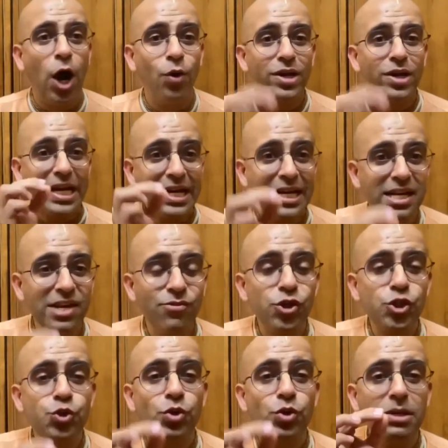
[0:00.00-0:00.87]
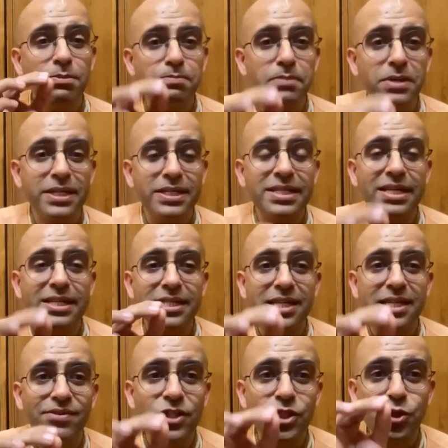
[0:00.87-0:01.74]
Our individual
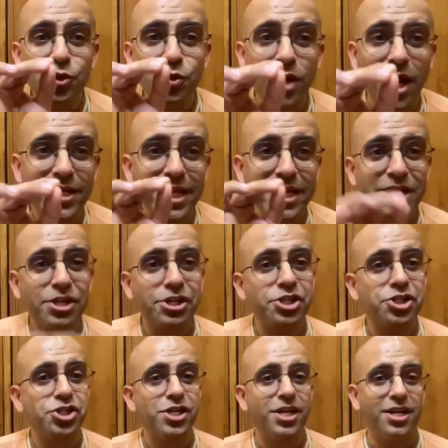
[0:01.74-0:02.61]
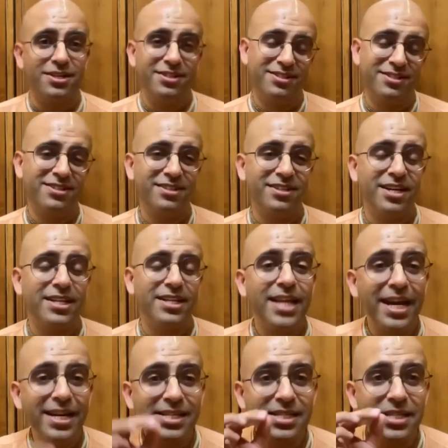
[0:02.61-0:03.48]
personal service to Radha and Krishna.
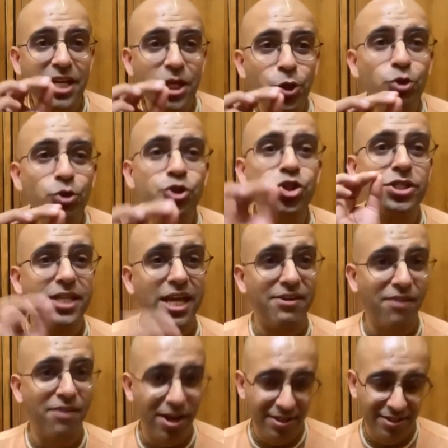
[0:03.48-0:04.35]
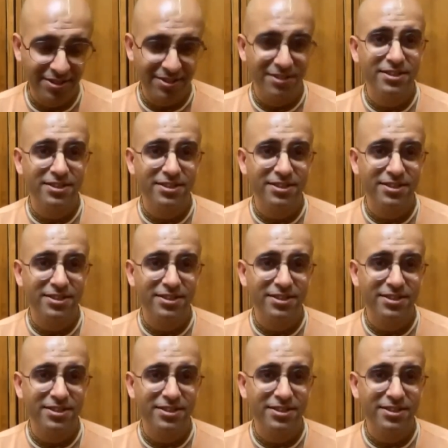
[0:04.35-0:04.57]
That is Nikunj Seva.